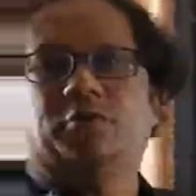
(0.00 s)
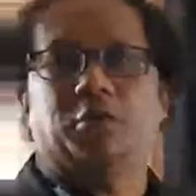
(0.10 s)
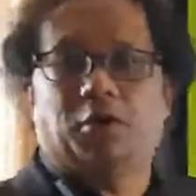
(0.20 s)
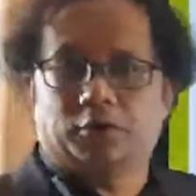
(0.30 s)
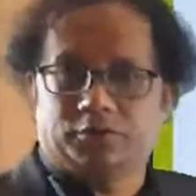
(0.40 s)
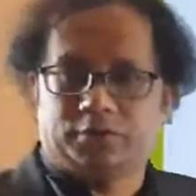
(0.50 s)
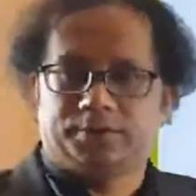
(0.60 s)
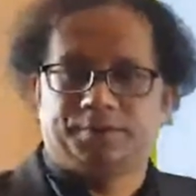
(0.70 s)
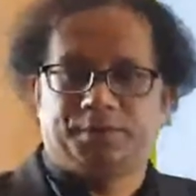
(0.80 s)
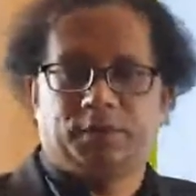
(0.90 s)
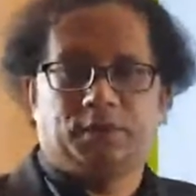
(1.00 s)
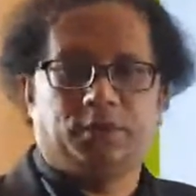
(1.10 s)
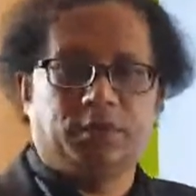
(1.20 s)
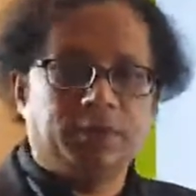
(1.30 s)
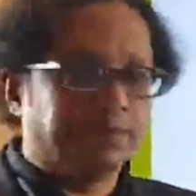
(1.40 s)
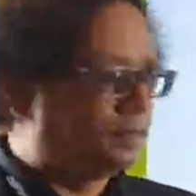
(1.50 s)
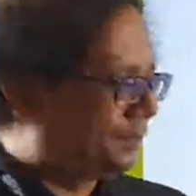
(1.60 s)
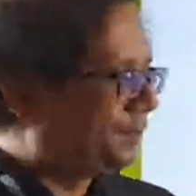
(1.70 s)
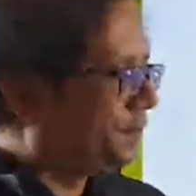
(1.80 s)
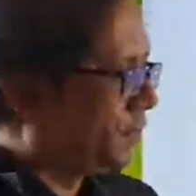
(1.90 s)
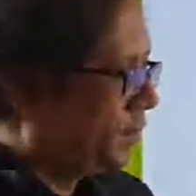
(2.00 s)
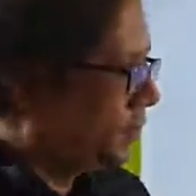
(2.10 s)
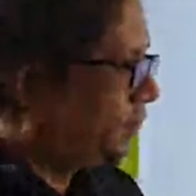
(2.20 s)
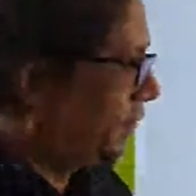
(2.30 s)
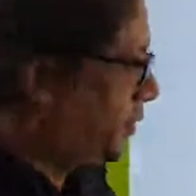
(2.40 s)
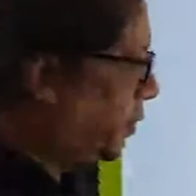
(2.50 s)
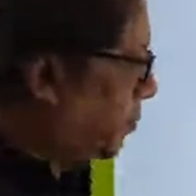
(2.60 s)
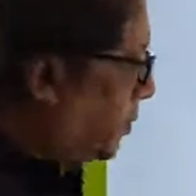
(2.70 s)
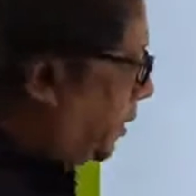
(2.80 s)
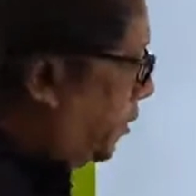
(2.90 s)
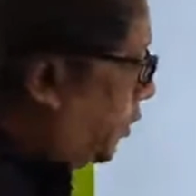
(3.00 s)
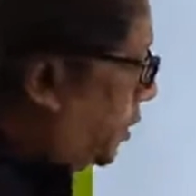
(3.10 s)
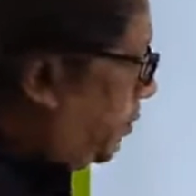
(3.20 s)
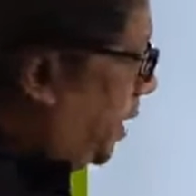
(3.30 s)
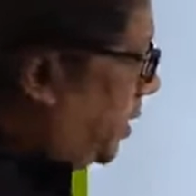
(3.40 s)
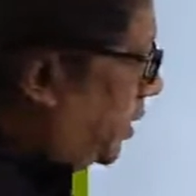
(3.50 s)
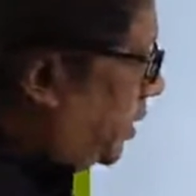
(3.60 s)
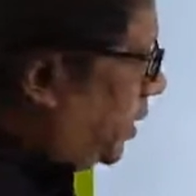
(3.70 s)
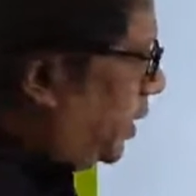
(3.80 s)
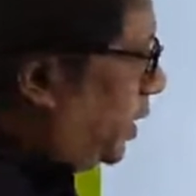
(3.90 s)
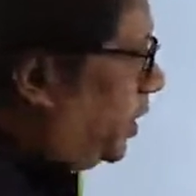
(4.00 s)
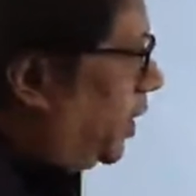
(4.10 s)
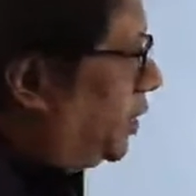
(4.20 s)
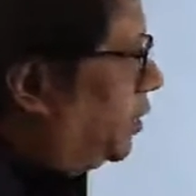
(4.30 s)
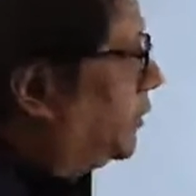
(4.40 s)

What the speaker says: clause. Okay, it's very simple. You can make any kind of